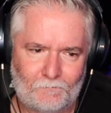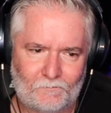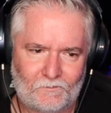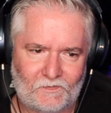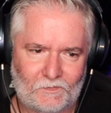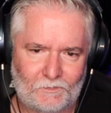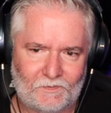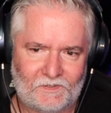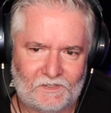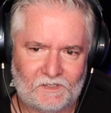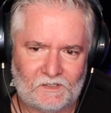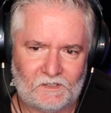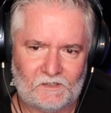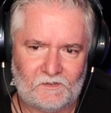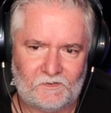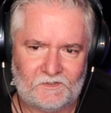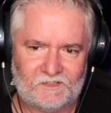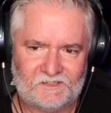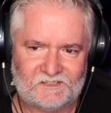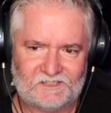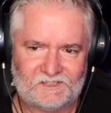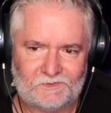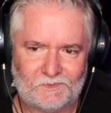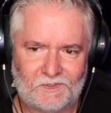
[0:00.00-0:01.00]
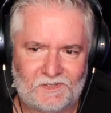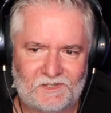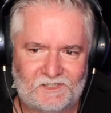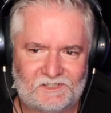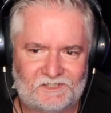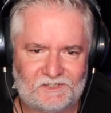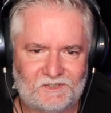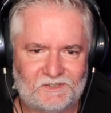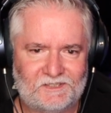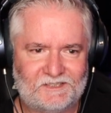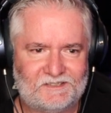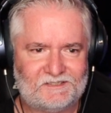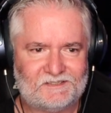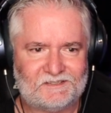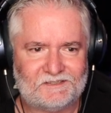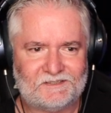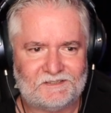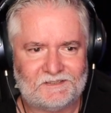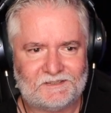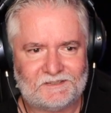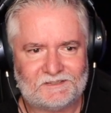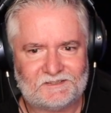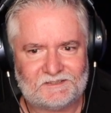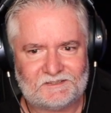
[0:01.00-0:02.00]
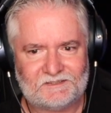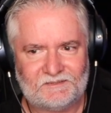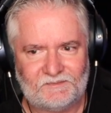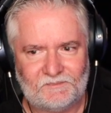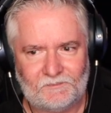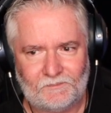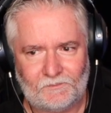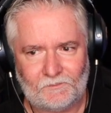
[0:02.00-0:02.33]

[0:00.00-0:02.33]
There we go, and this is where the journey starts.